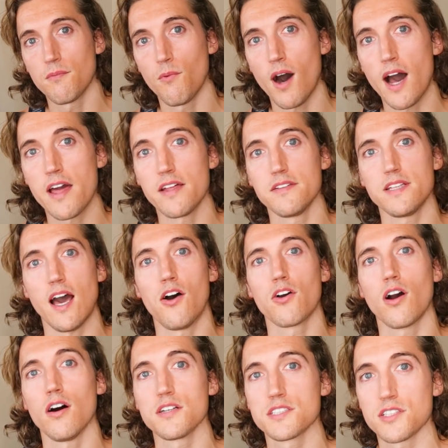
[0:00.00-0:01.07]
why
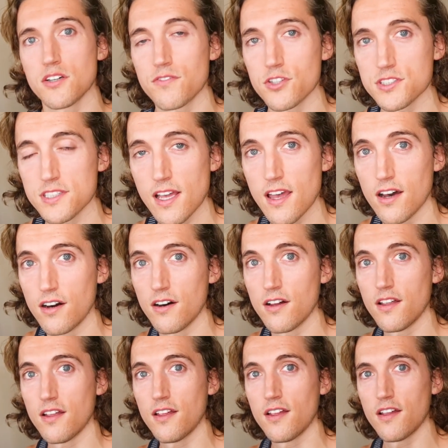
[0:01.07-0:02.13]
alcohol is still for sale,
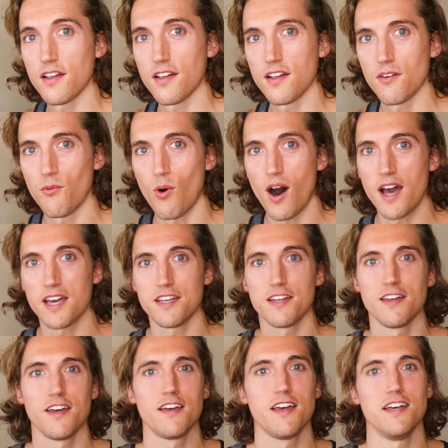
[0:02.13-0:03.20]

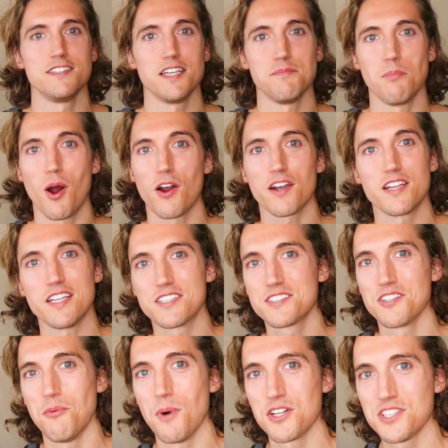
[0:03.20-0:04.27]
why is it marketed
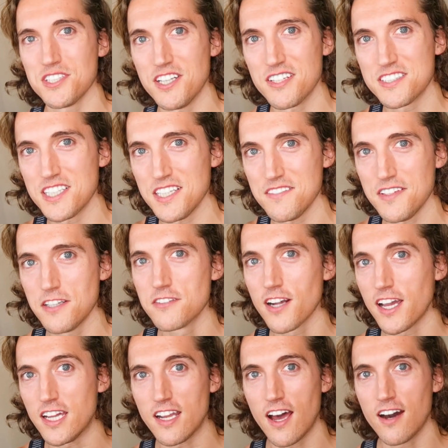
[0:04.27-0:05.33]
so much on your TV
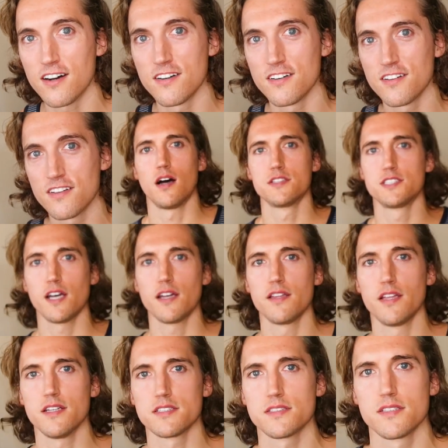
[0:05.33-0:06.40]
right now. I'll tell you
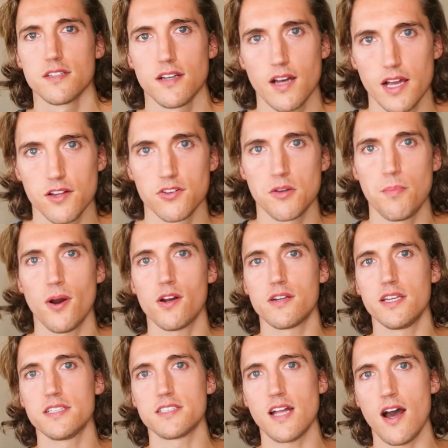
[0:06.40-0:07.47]
this, I go to
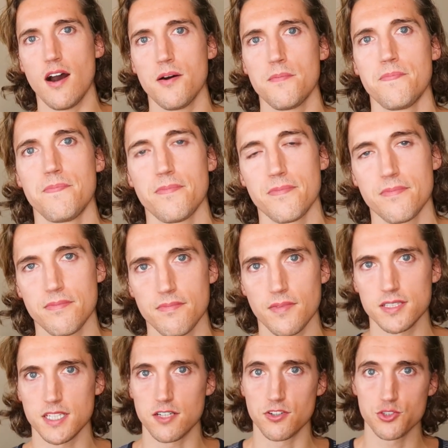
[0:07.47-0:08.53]
parties now,
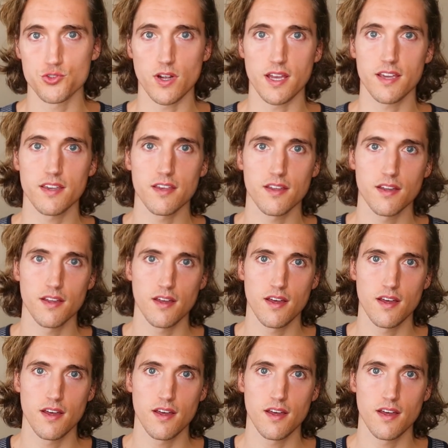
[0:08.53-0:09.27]
because I don't drink,